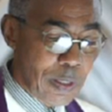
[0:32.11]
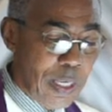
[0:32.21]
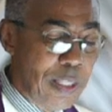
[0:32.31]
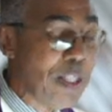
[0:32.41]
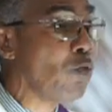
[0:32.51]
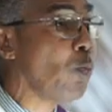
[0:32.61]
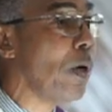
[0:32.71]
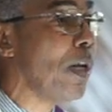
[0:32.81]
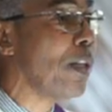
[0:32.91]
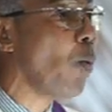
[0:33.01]
In this
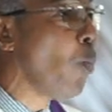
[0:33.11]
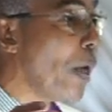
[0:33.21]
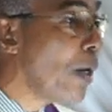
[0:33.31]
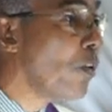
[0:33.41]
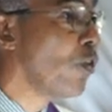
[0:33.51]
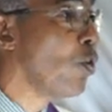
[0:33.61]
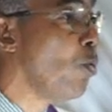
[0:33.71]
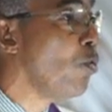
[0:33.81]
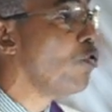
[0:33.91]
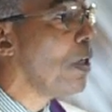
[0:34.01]
world, the winners are
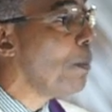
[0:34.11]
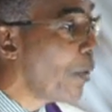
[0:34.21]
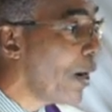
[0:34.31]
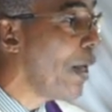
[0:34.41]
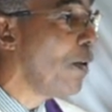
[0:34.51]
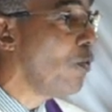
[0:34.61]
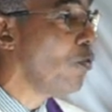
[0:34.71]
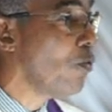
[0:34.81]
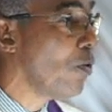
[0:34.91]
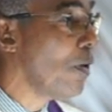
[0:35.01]
usually
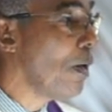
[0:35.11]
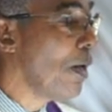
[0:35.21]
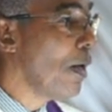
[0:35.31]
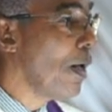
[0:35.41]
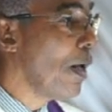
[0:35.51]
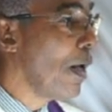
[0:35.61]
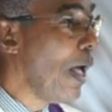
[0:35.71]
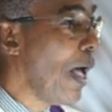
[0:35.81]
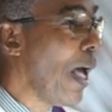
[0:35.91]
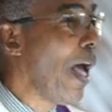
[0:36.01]
praised,
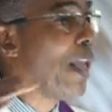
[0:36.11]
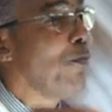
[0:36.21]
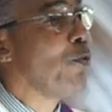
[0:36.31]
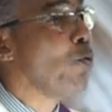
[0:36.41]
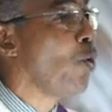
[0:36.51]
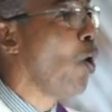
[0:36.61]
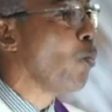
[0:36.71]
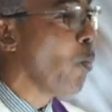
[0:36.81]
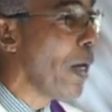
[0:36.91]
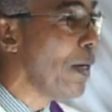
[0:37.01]
and if you
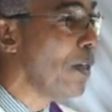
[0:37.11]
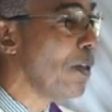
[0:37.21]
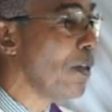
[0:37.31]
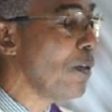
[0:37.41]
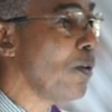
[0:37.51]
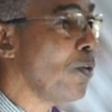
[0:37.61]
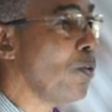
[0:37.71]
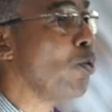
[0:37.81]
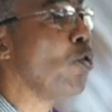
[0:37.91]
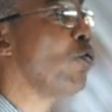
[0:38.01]
don't win,
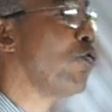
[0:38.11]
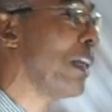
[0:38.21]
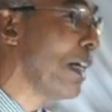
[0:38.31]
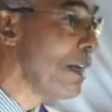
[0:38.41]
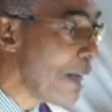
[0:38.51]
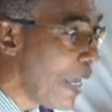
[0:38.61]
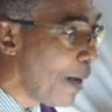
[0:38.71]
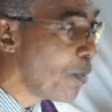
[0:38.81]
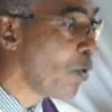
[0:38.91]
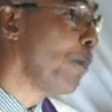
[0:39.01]
you're usually
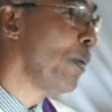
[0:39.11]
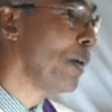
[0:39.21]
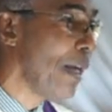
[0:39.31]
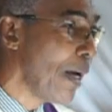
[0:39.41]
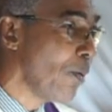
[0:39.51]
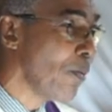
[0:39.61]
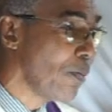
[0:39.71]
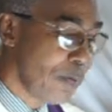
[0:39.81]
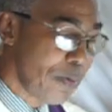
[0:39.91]
condemned or put down.